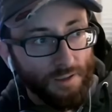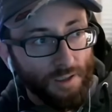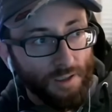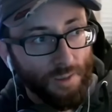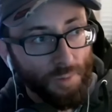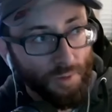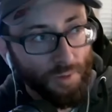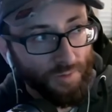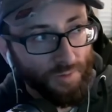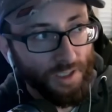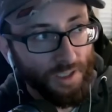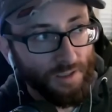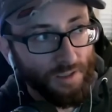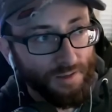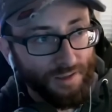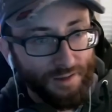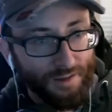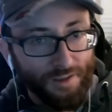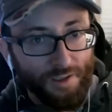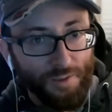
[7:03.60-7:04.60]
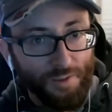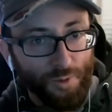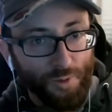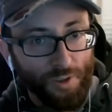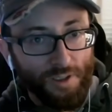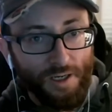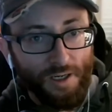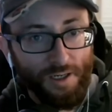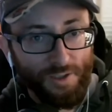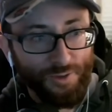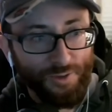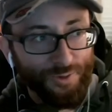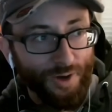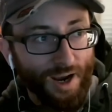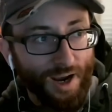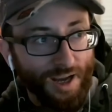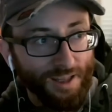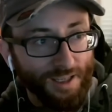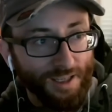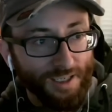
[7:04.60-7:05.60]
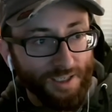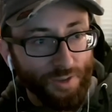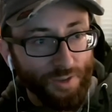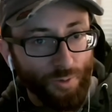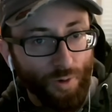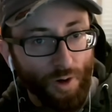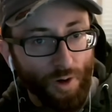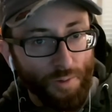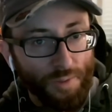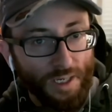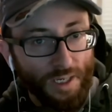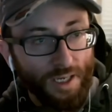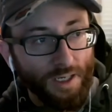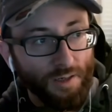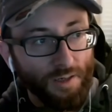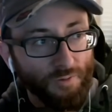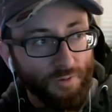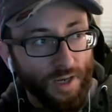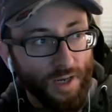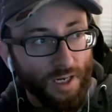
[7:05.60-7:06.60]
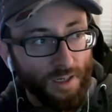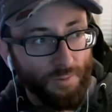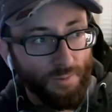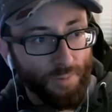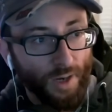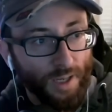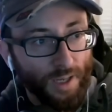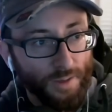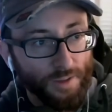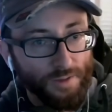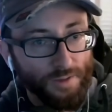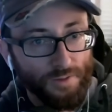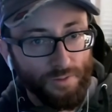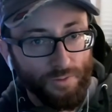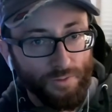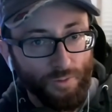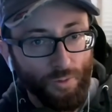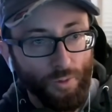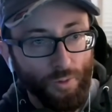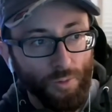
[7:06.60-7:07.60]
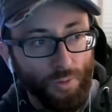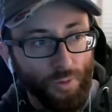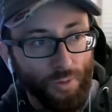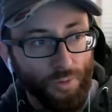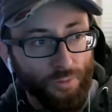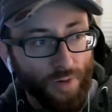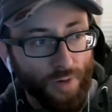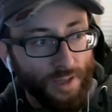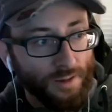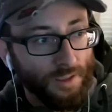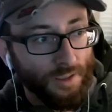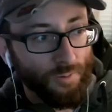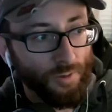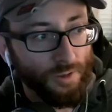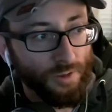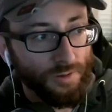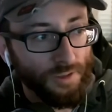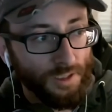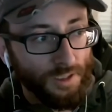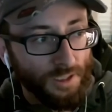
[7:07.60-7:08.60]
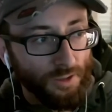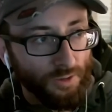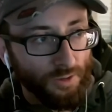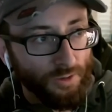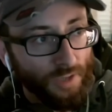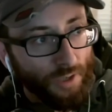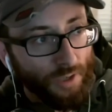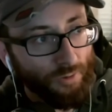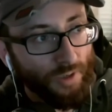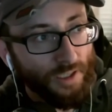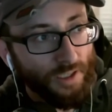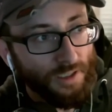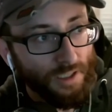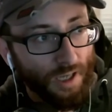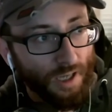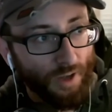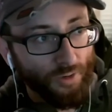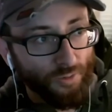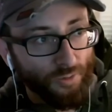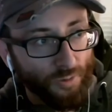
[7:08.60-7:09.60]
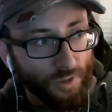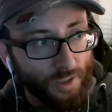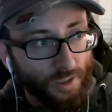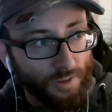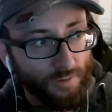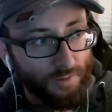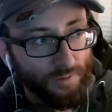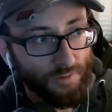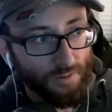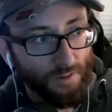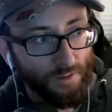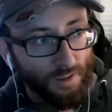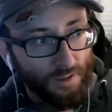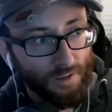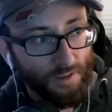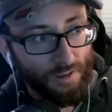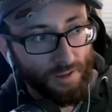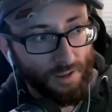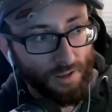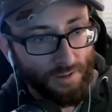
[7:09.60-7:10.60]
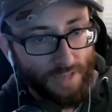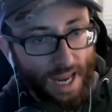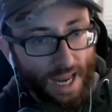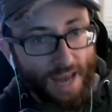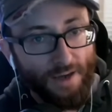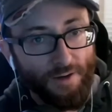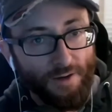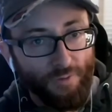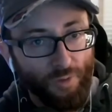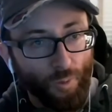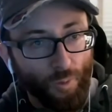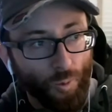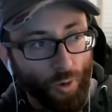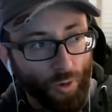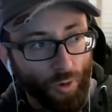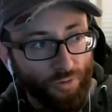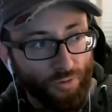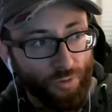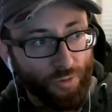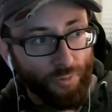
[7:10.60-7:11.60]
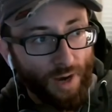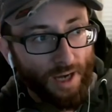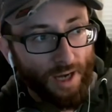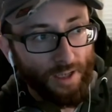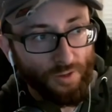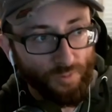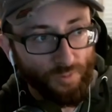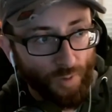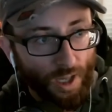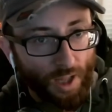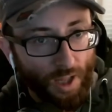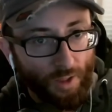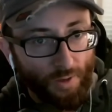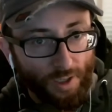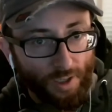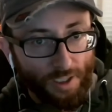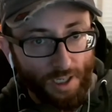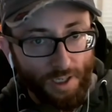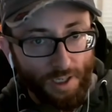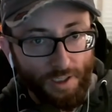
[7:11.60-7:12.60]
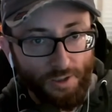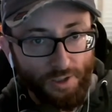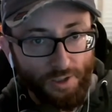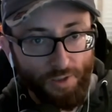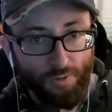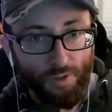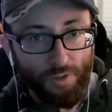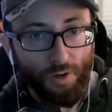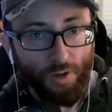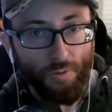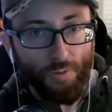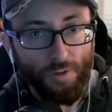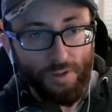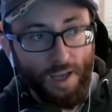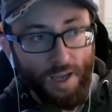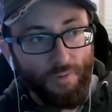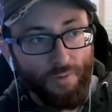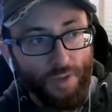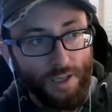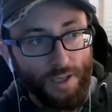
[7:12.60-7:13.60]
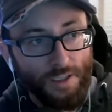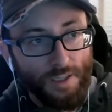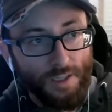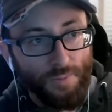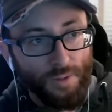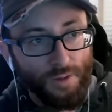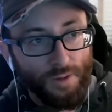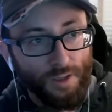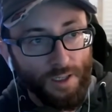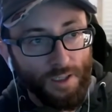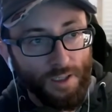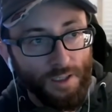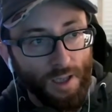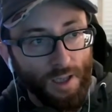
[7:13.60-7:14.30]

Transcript: Oblivion, it's a little more cut and dry. Like you are being invaded by this horrible threat that wants to kill you. Now, granted, Alduin is an end of the world threat as well. They kind of generally always have that type of thing.